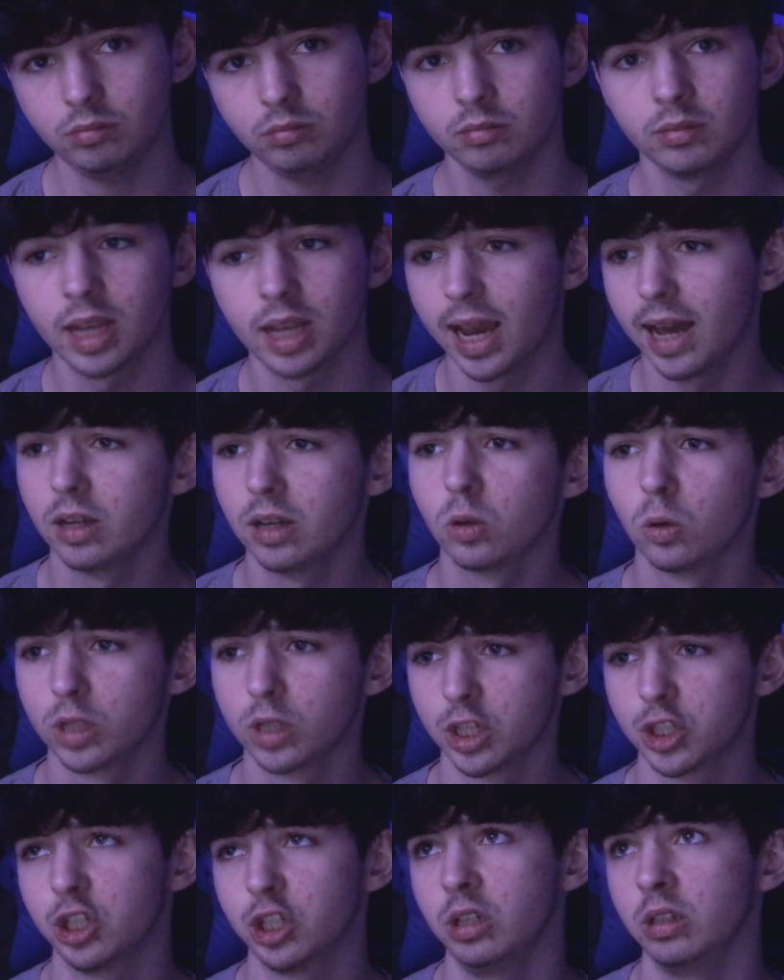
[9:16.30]
And
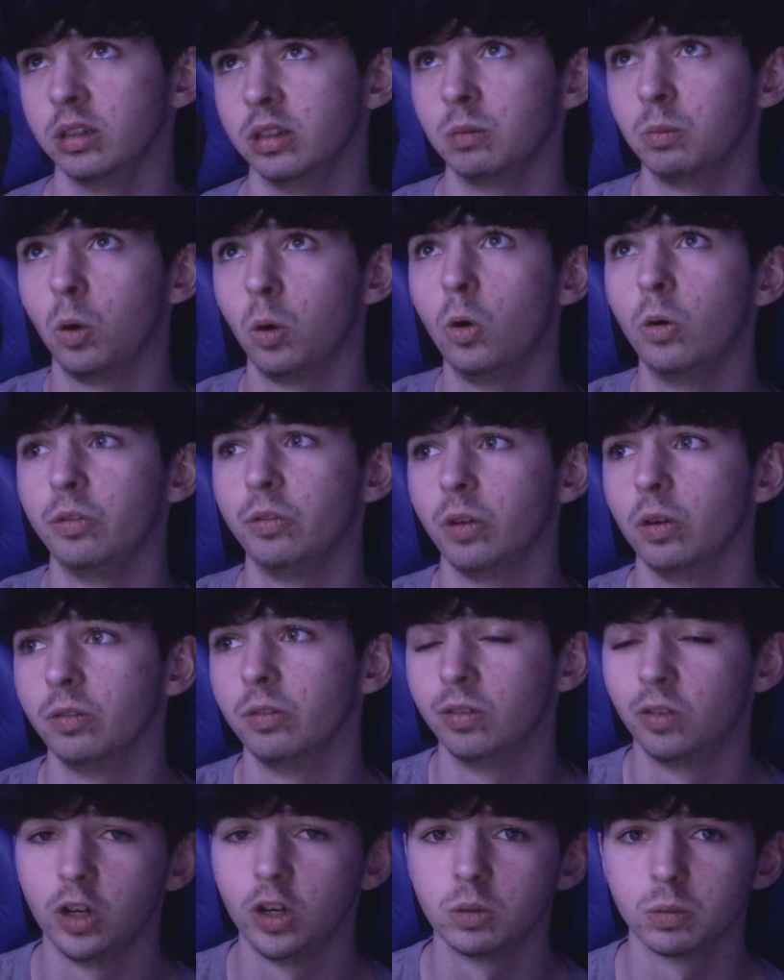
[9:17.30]
Audition. The
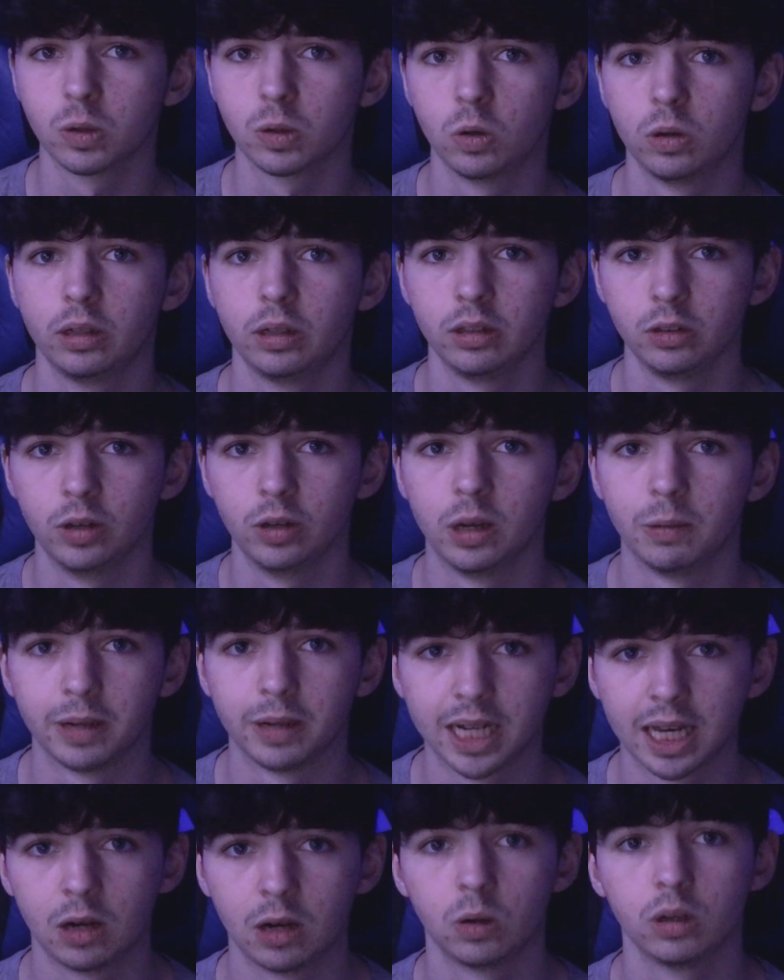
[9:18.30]
voice recording that you're hearing
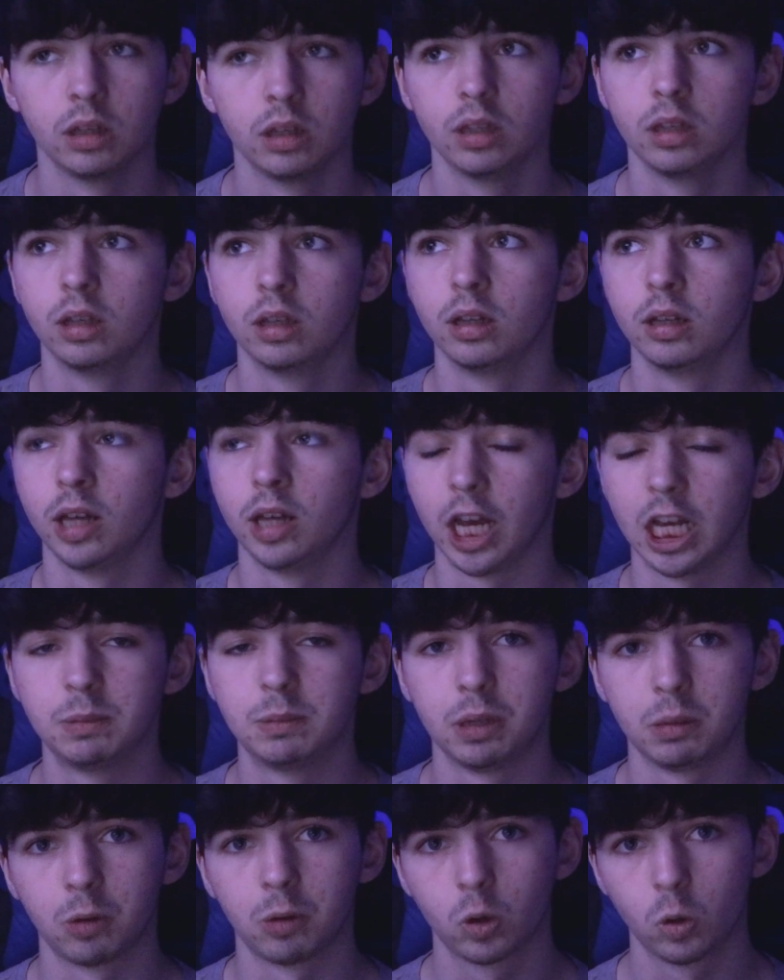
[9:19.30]
now is
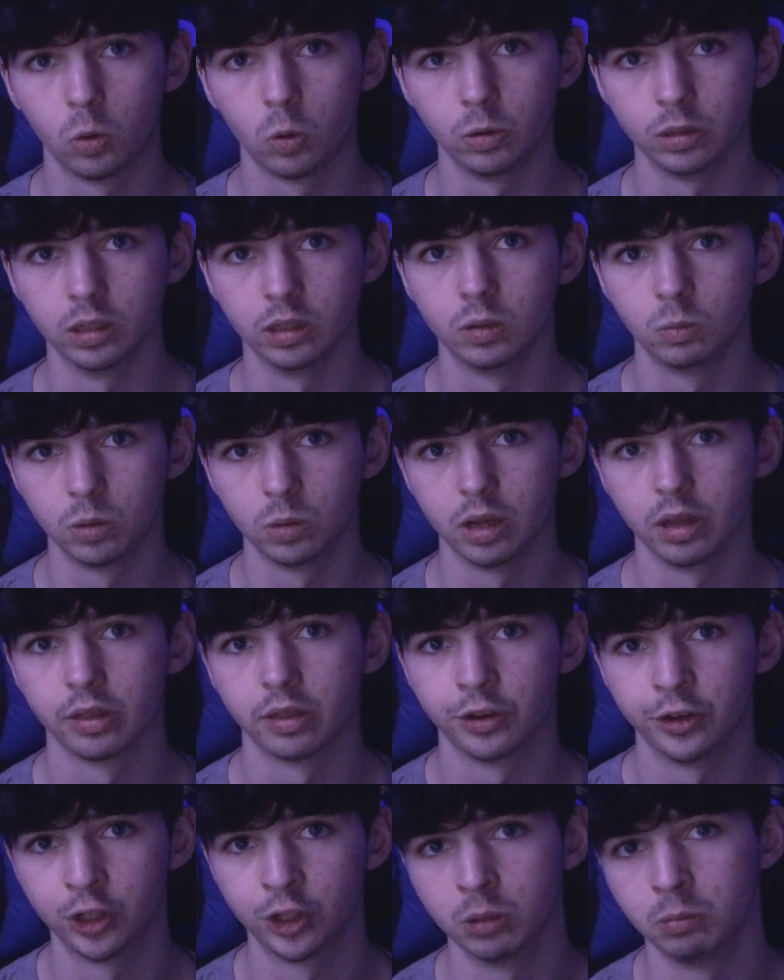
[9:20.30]
being recorded with
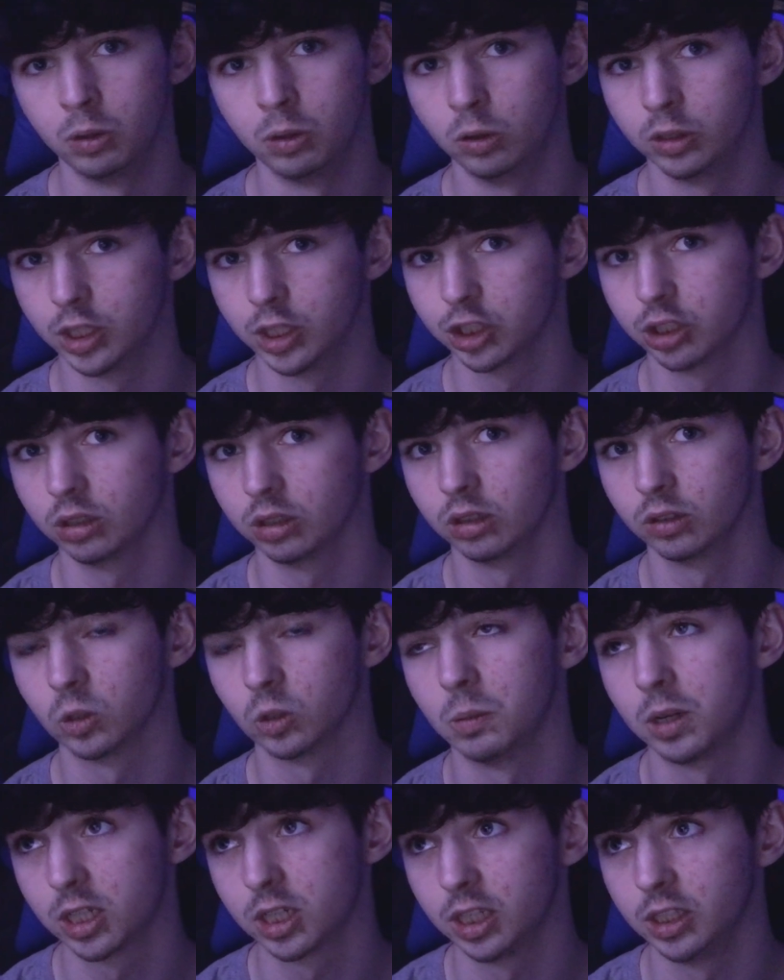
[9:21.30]
Adobe Audition. So I'm
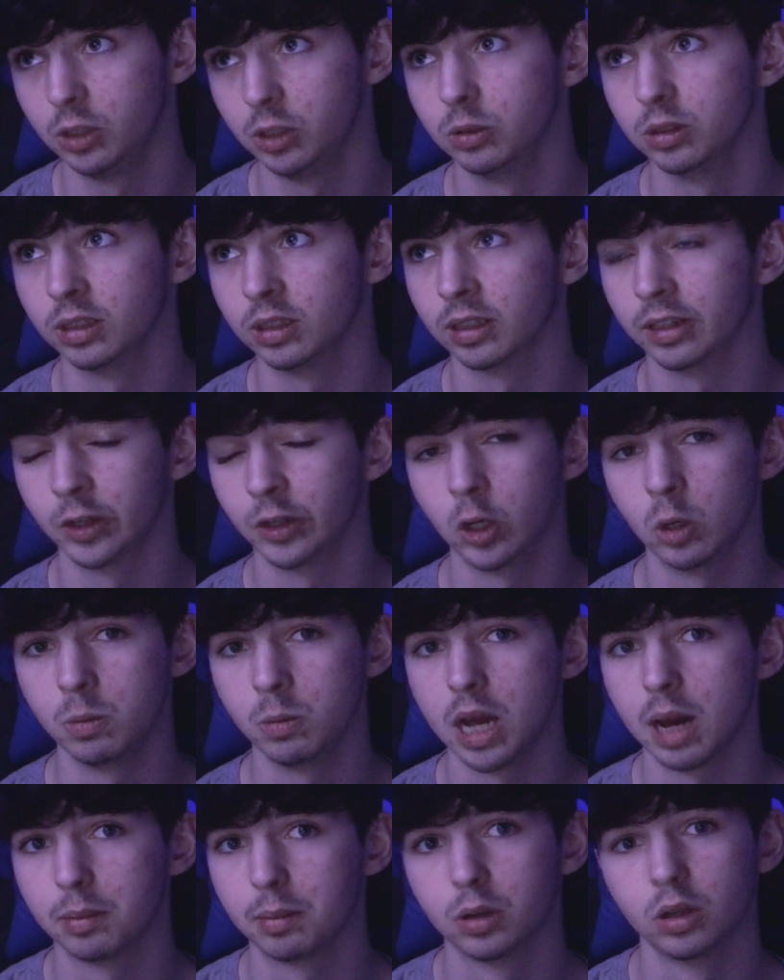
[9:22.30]
actually using an Adobe
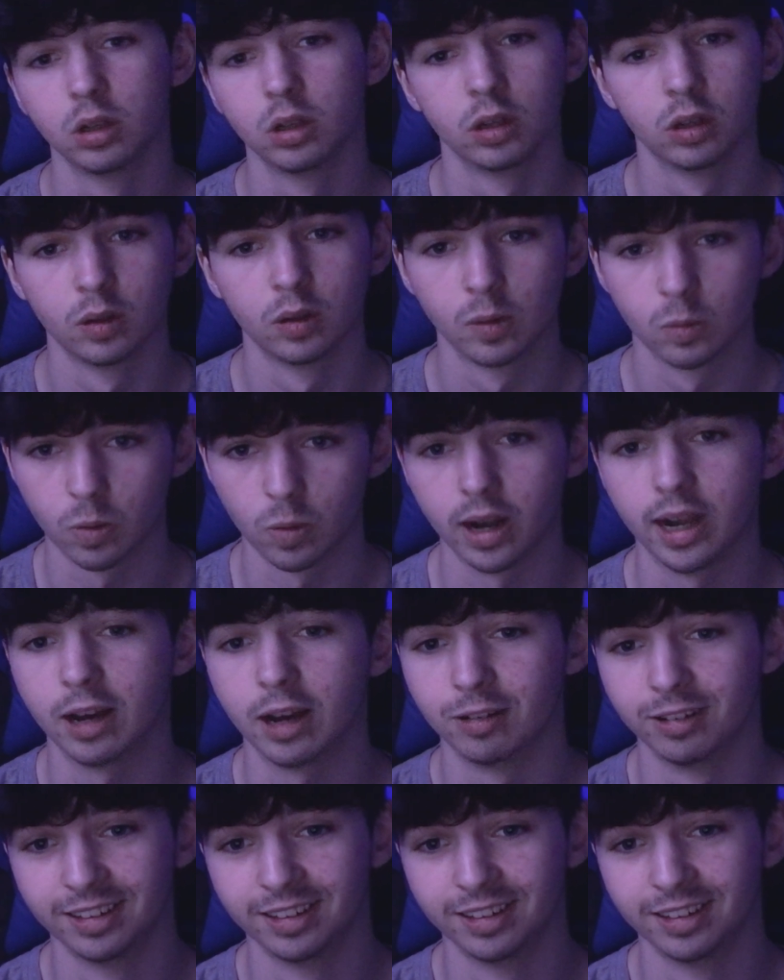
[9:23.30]
app right now.